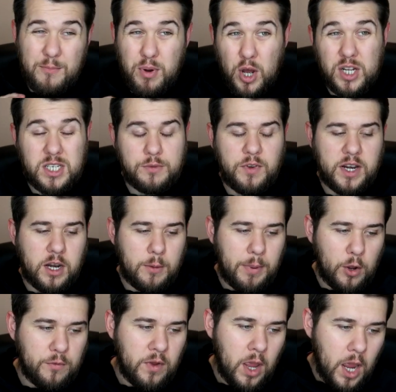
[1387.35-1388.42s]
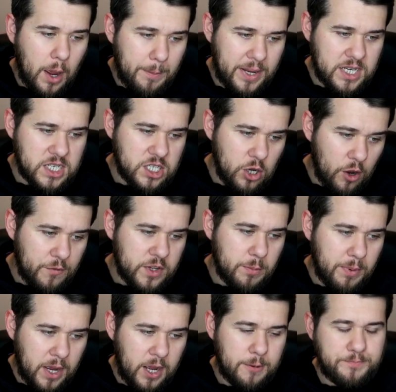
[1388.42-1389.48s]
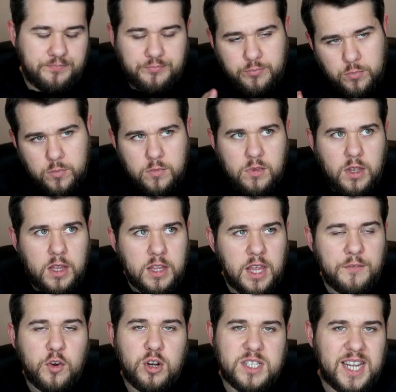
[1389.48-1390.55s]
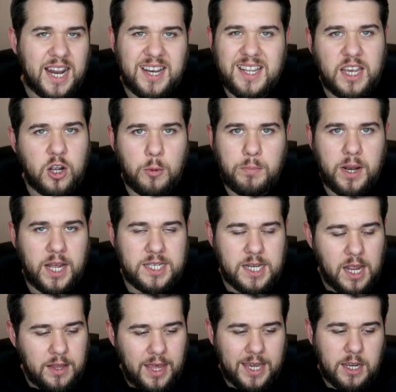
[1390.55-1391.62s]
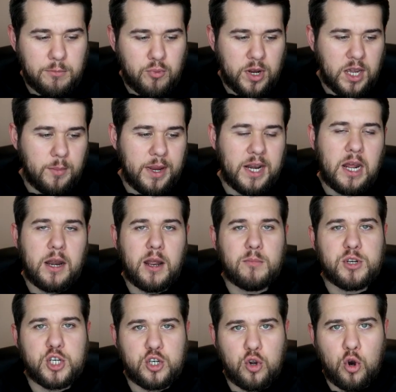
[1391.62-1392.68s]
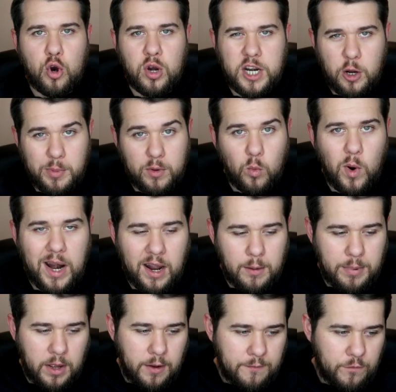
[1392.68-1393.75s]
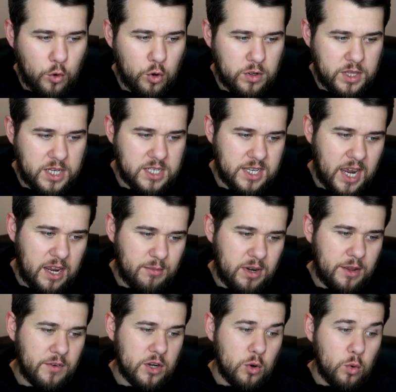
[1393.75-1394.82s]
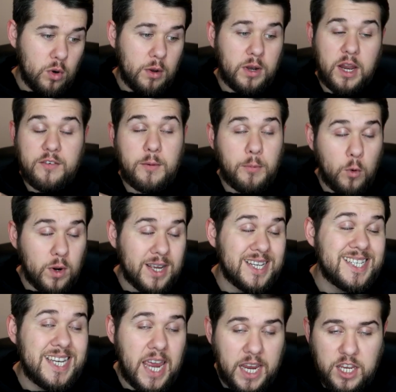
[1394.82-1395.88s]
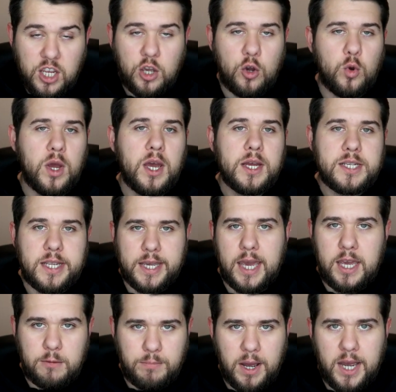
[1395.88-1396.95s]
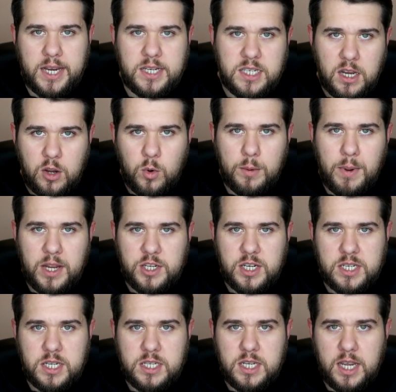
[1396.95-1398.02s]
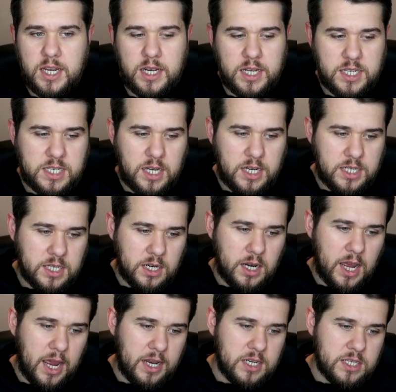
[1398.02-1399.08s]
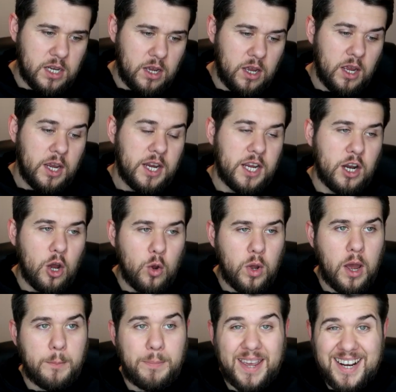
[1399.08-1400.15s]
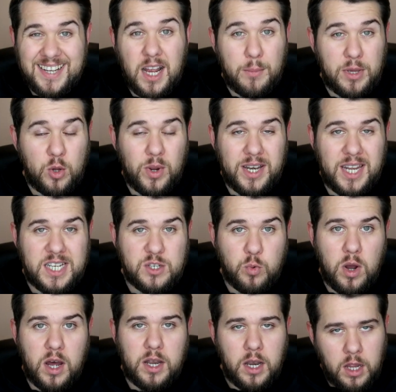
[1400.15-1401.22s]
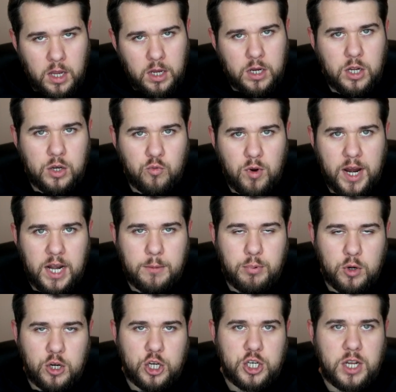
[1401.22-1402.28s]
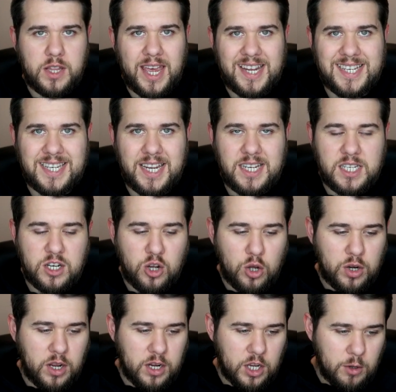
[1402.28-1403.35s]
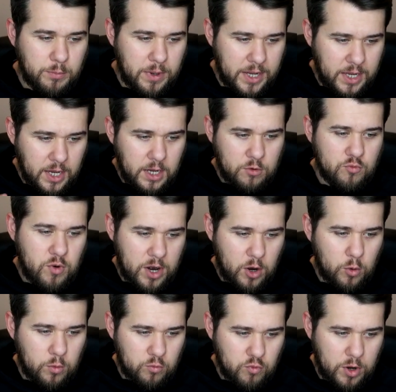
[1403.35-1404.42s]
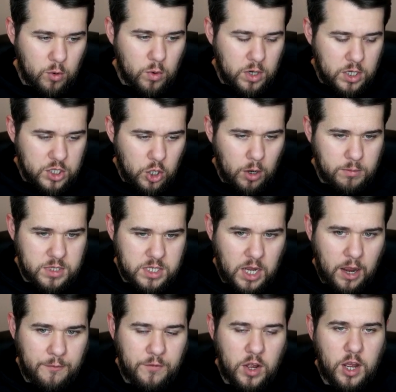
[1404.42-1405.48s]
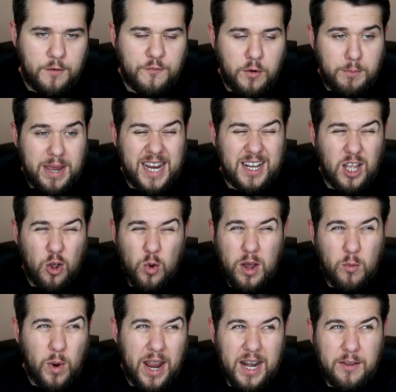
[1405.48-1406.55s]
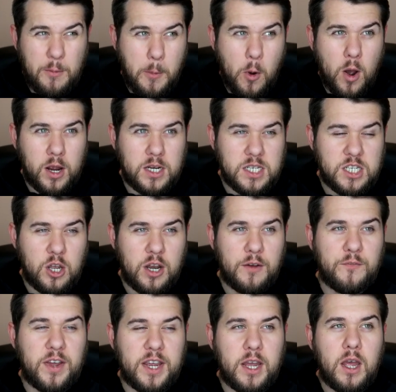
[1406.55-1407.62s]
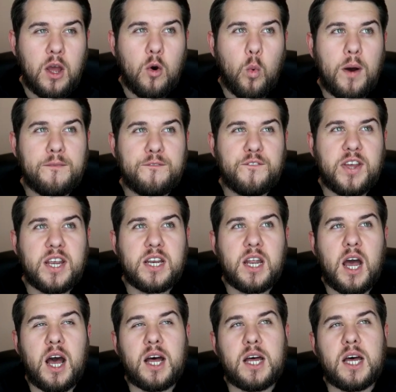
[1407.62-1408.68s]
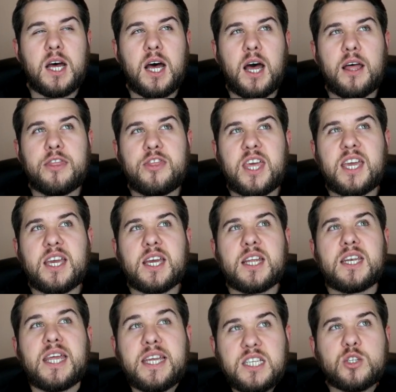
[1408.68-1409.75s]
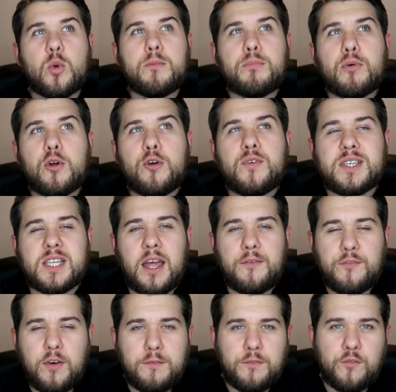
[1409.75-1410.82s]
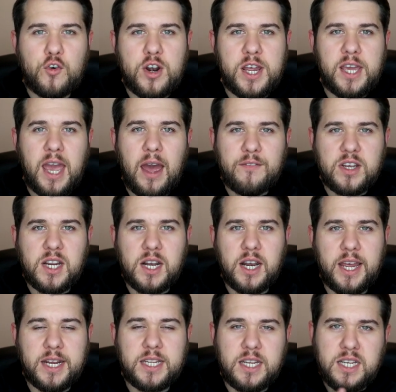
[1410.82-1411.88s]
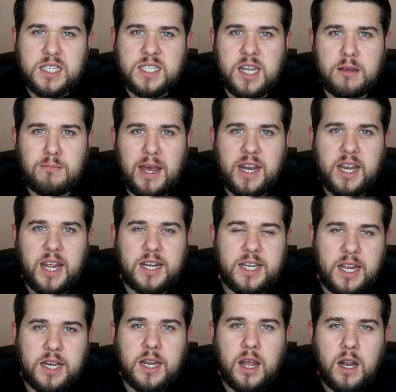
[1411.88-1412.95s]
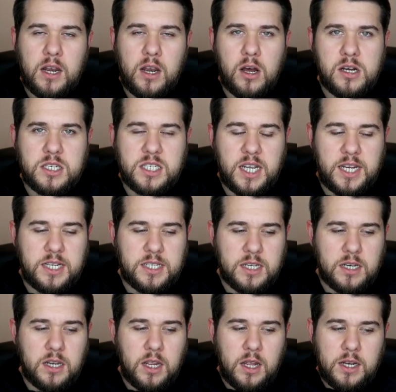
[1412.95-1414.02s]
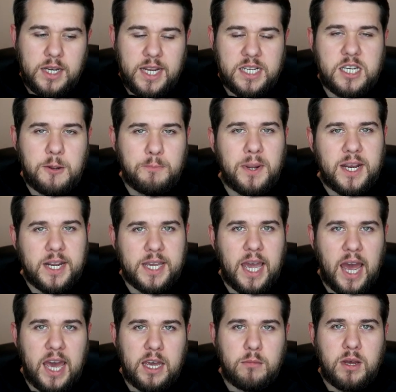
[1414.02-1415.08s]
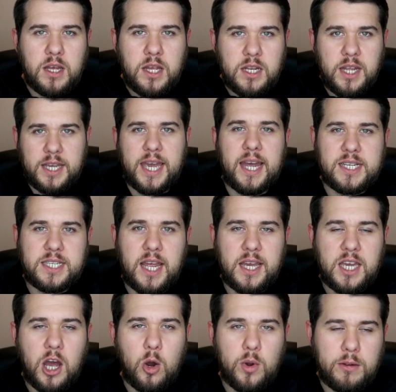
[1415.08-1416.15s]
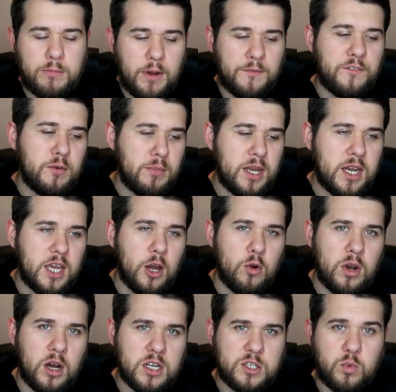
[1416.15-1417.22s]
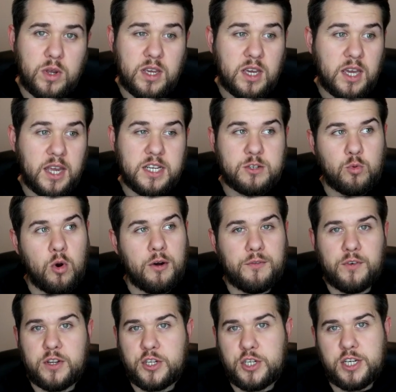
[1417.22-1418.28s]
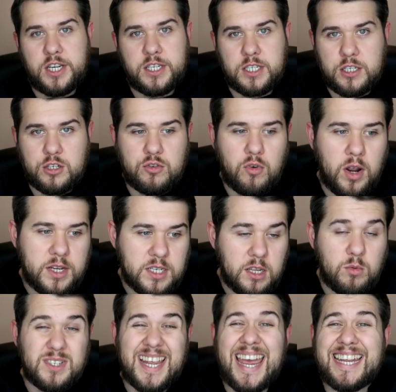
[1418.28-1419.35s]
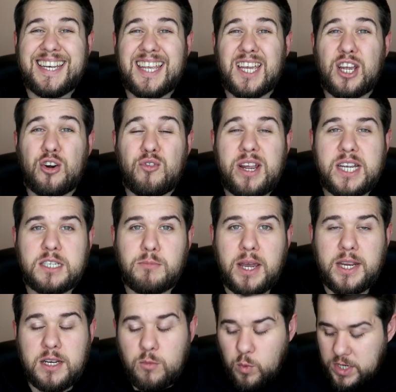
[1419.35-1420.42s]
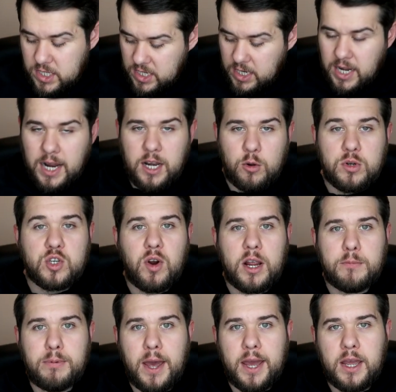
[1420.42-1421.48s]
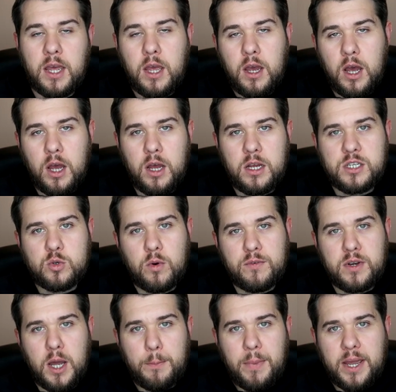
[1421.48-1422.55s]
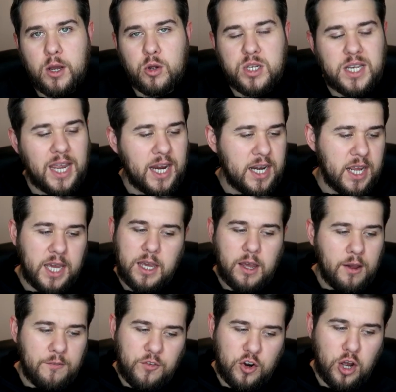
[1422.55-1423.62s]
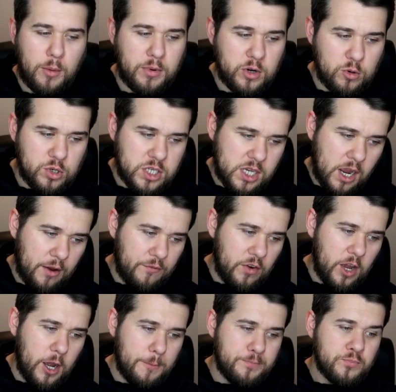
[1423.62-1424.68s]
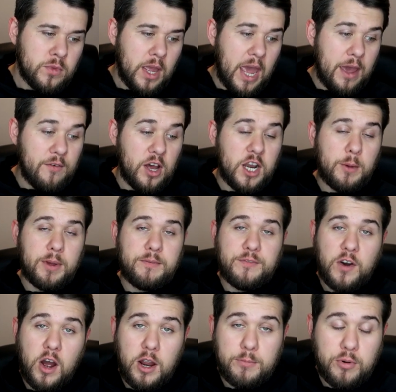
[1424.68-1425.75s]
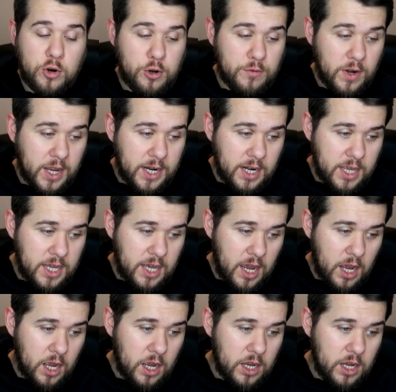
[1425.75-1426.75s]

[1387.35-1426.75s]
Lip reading: Personally think they're both a bit soft, but they've got talent, they've got players, they can bring him in, and I'm sure they'll be well up for this game. Liverpool continue to keep pace with Manchester City this season, and you know, a big W in this one could really push their season on and could be real, real top stuff. For me, though, where Liverpool are concerned, I think one thing I think needs to improve is that front three haven't clicked in the same manner they did last season. This could be the game that gets that going, but Firmino last week against Watford, Jesus Christ, he was ending careers, mate. Did we see that little drag back, sort of nutmeg on Deeney? Phenomenal stuff. Everton have been fireproof lately,